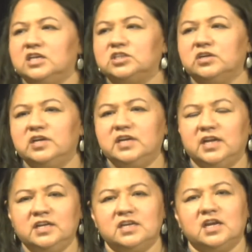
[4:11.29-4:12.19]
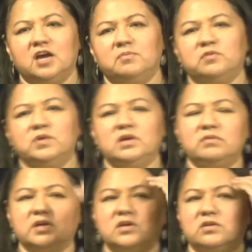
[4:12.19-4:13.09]
So he ended up, we
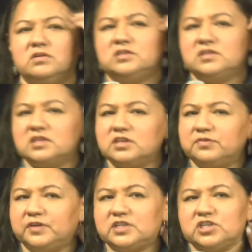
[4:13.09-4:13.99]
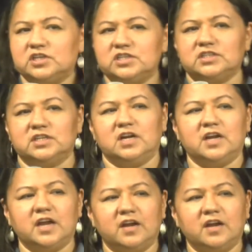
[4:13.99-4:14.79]
would go to the different churches in our